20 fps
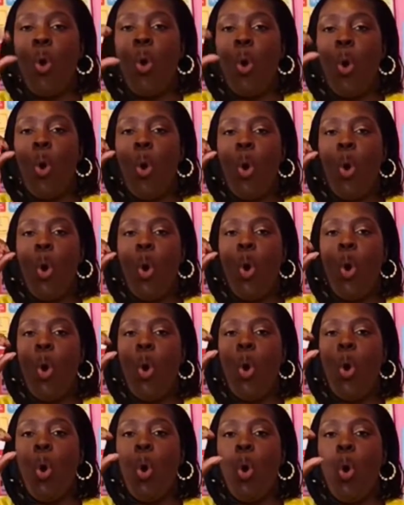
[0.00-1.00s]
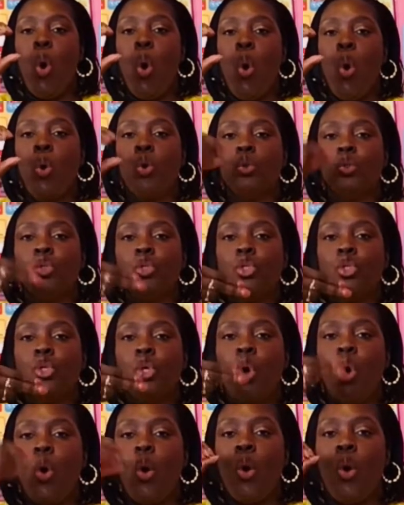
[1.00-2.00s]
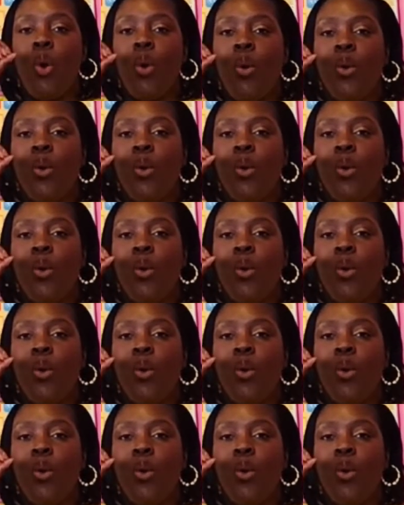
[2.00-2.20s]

Ocho.